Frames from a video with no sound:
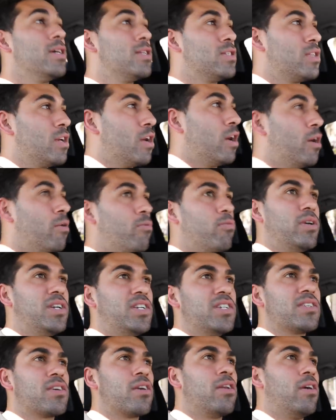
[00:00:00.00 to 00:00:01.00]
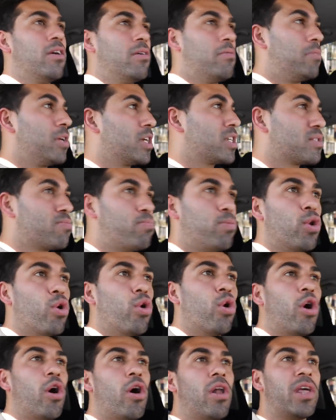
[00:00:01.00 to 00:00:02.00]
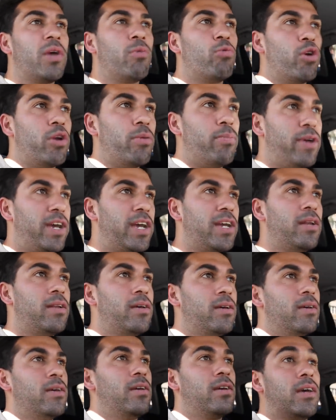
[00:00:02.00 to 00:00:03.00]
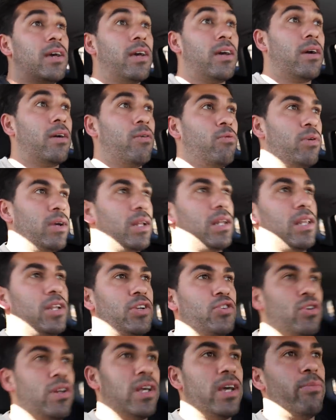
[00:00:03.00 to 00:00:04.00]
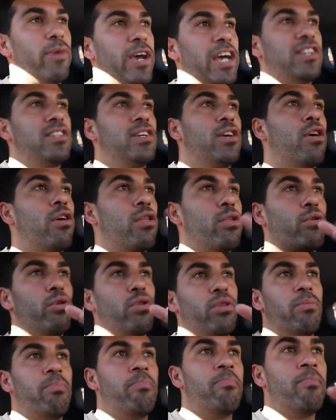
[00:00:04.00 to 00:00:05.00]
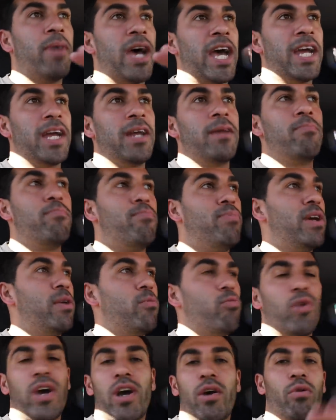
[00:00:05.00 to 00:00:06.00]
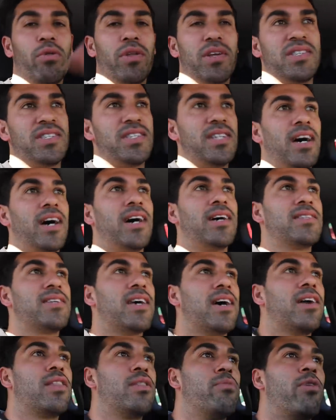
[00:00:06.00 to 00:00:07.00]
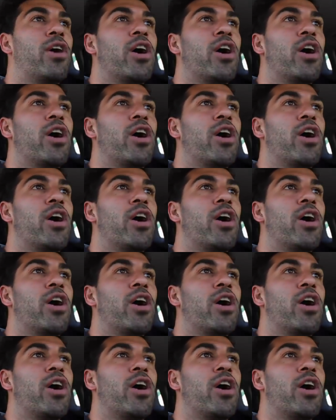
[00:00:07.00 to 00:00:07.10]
So we're just going to explore Hollywood a bit. We're literally about to go through the main bit where all the stars are at the